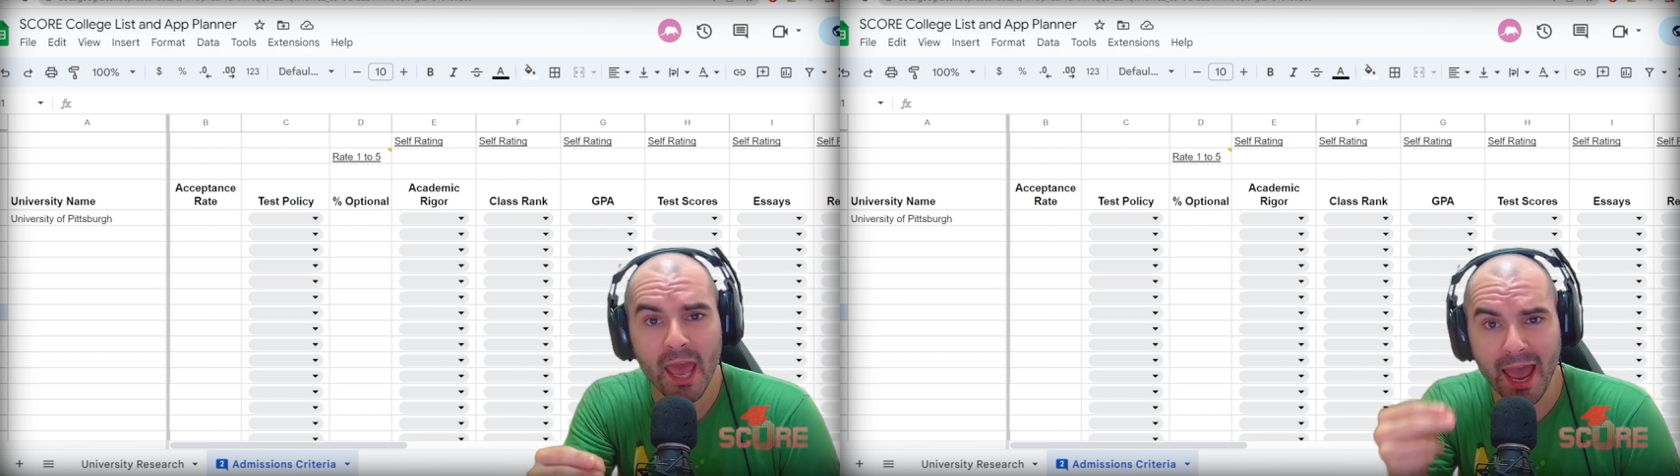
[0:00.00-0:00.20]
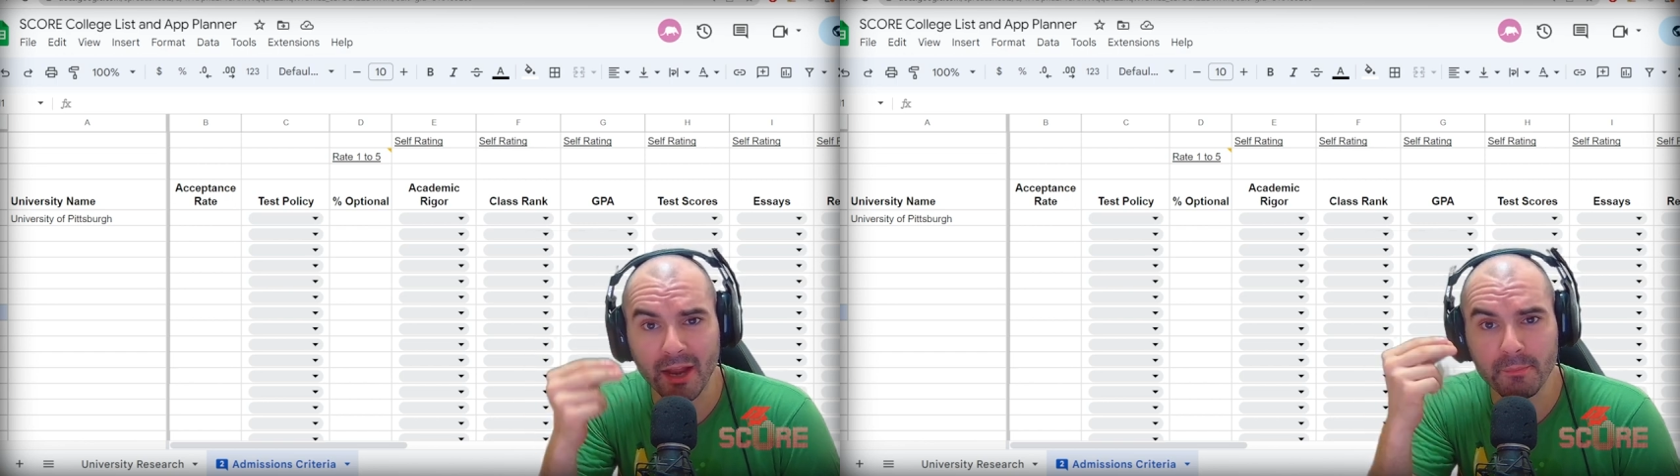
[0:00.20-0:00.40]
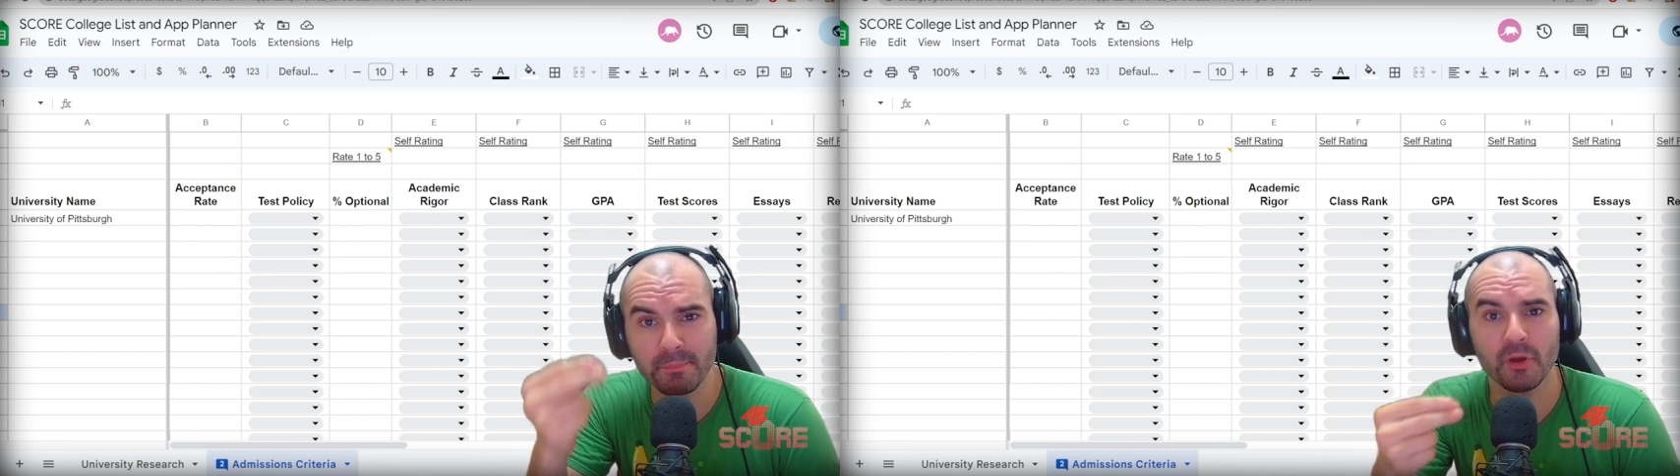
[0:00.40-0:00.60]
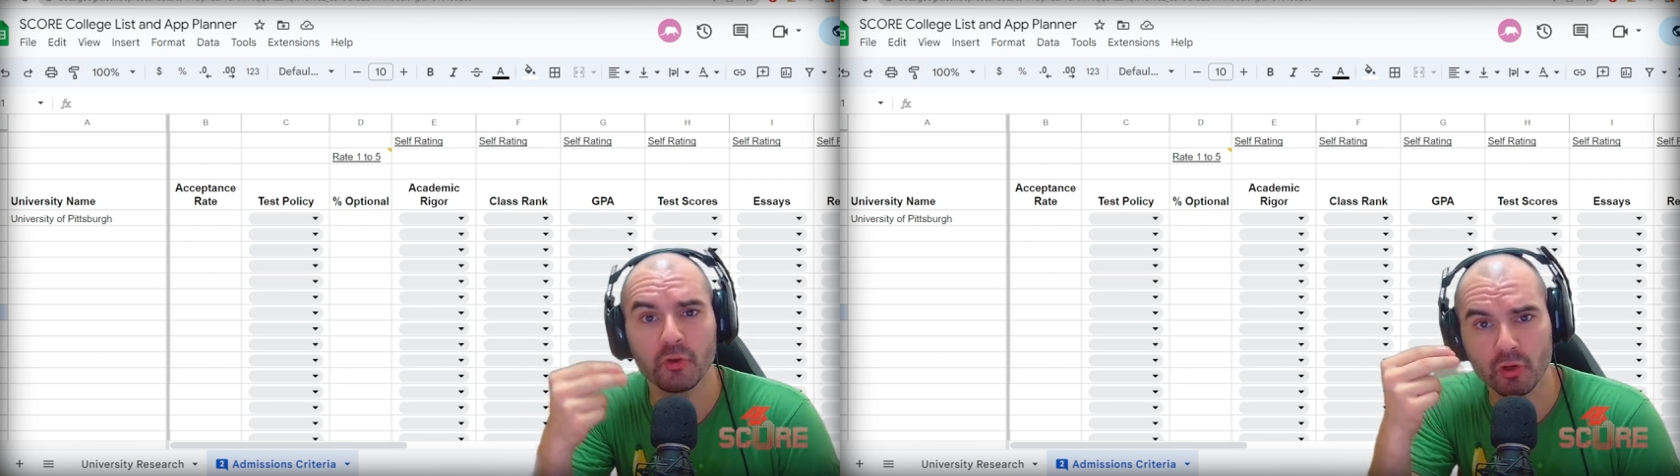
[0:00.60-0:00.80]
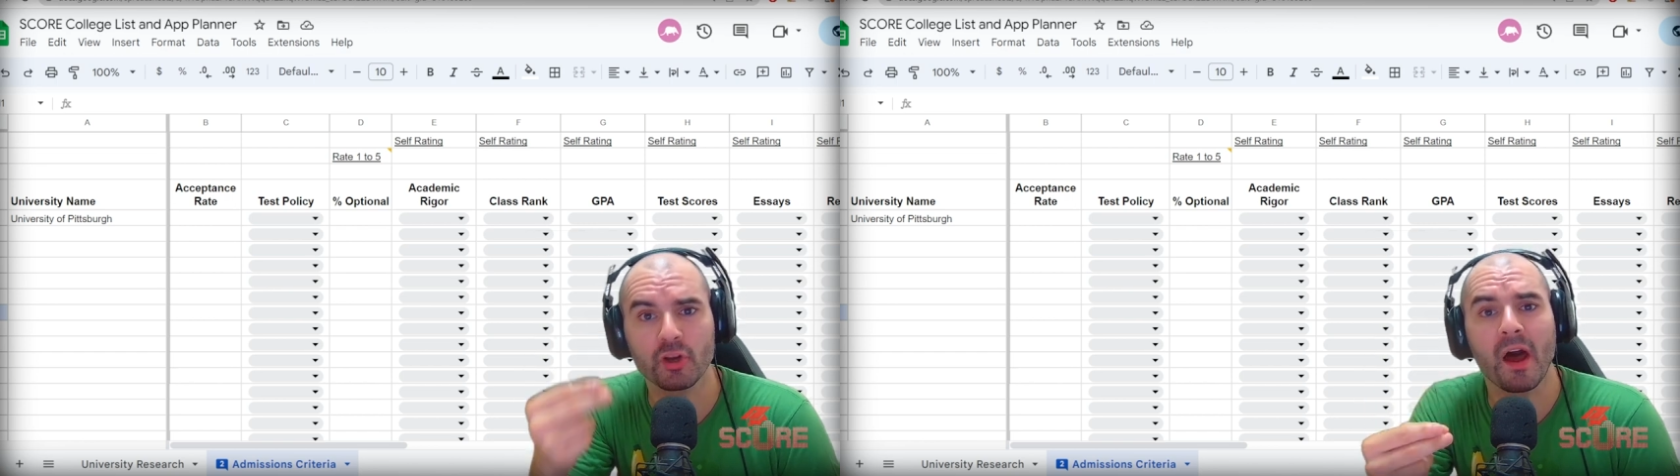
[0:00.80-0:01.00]
how to
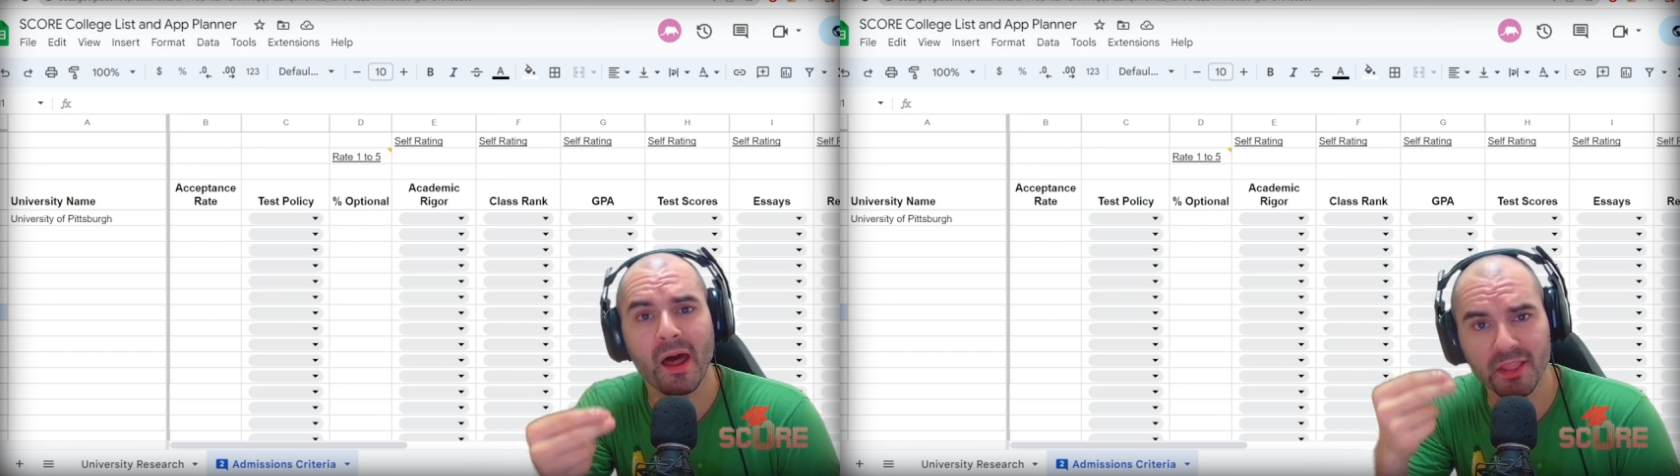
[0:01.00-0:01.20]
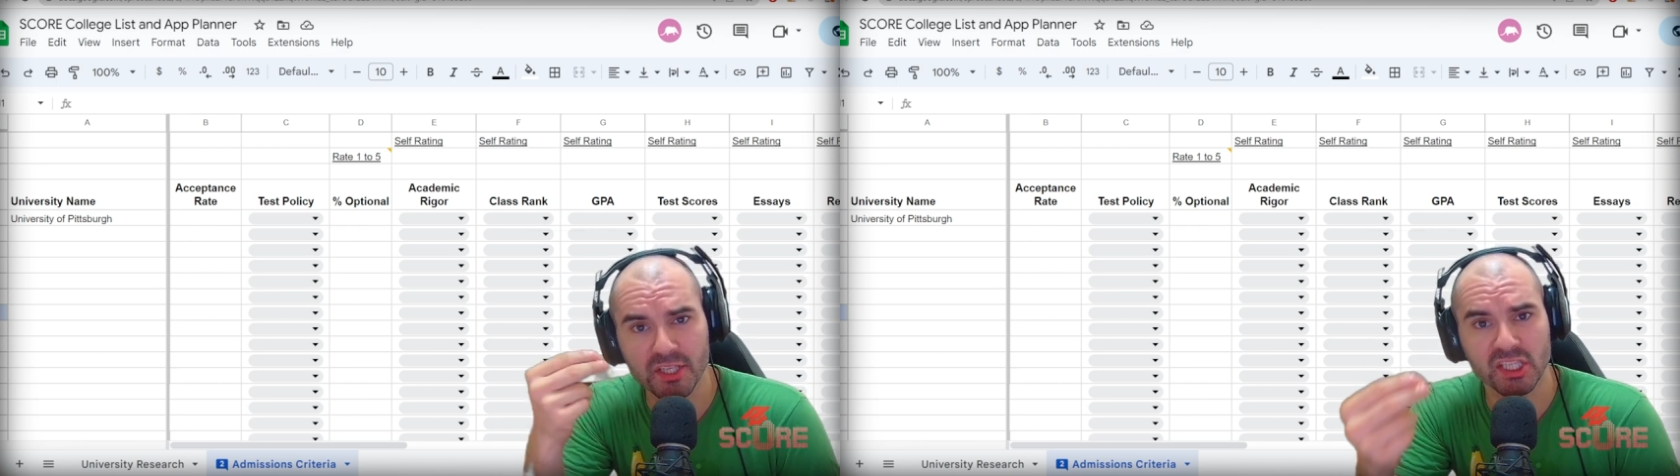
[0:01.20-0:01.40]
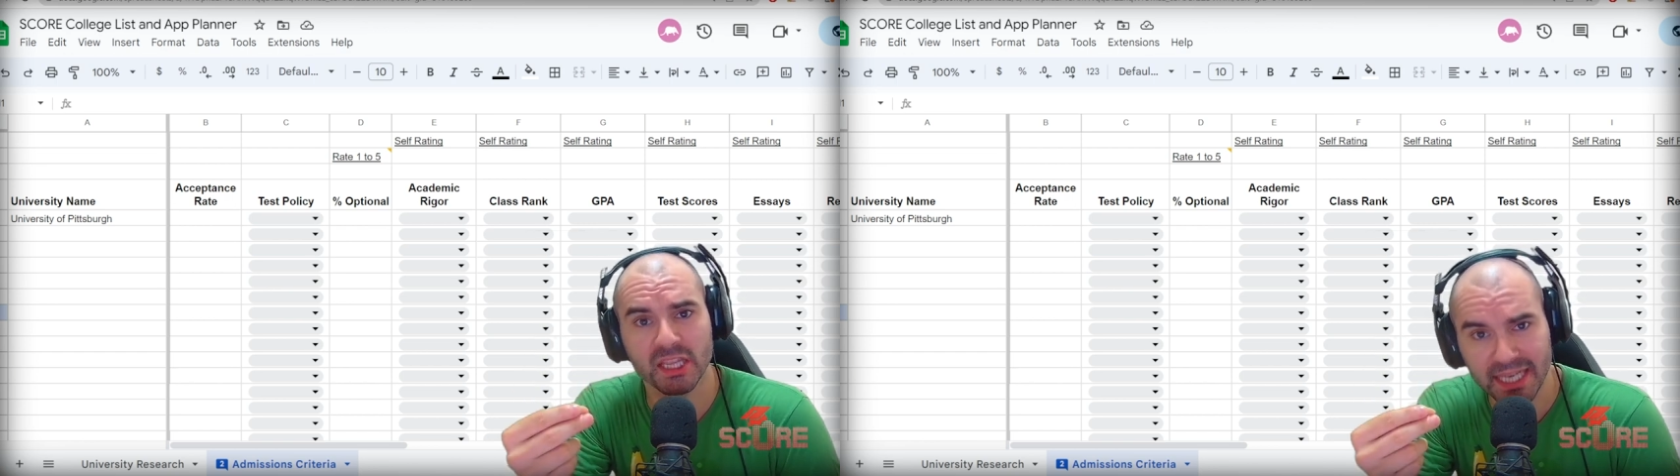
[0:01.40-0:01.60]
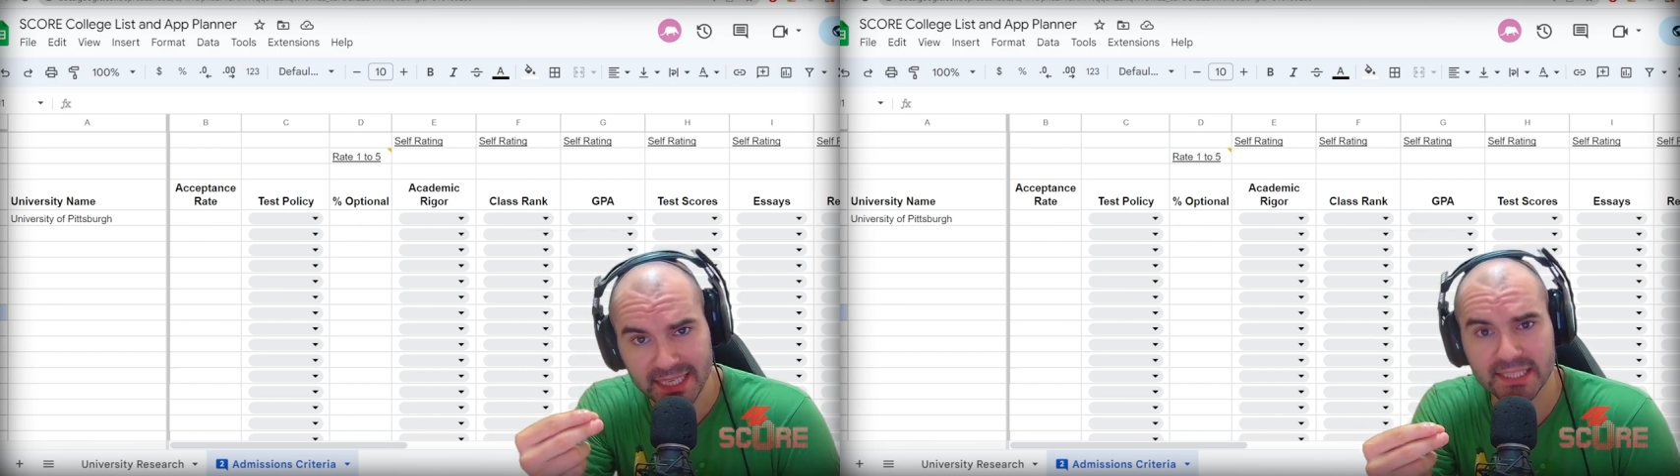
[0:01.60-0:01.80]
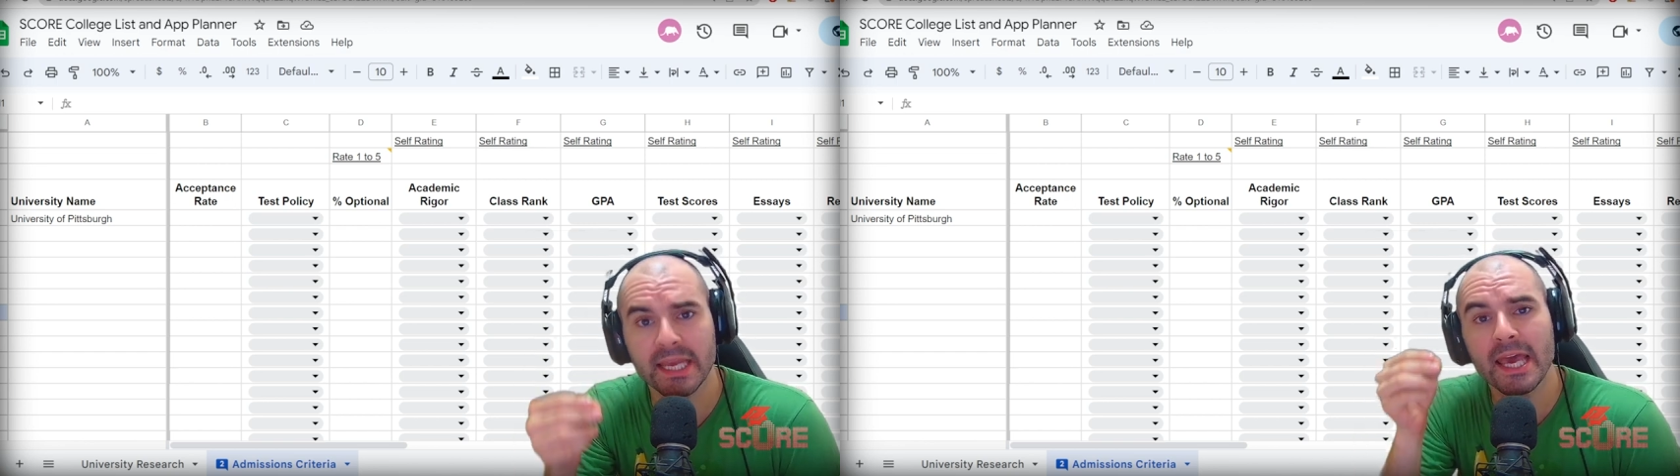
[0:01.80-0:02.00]
build your college
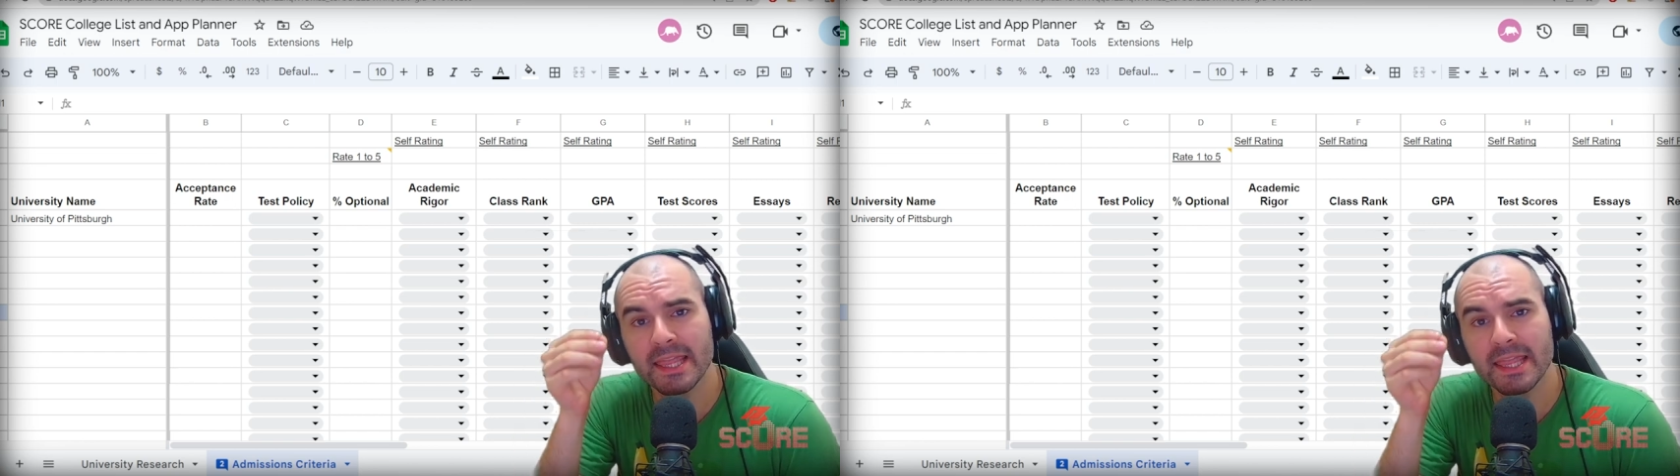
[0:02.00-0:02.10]
list.